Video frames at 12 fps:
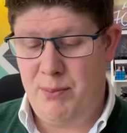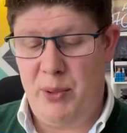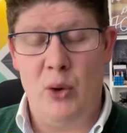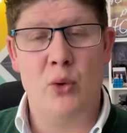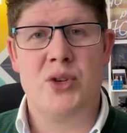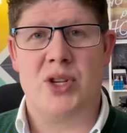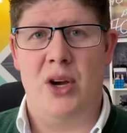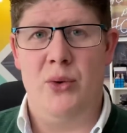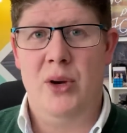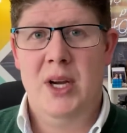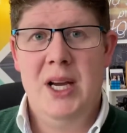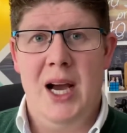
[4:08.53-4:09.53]
but
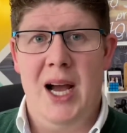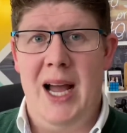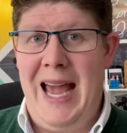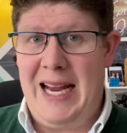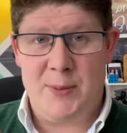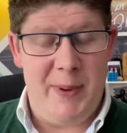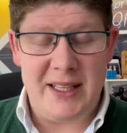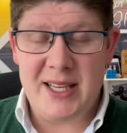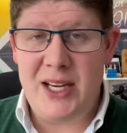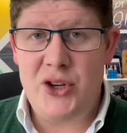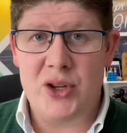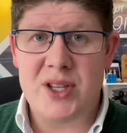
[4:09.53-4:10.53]
also
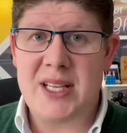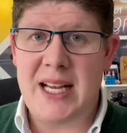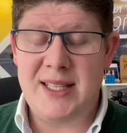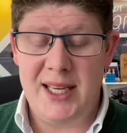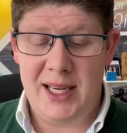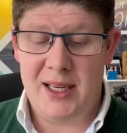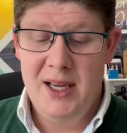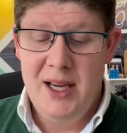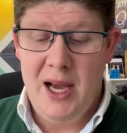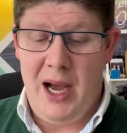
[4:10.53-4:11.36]
expectation setting,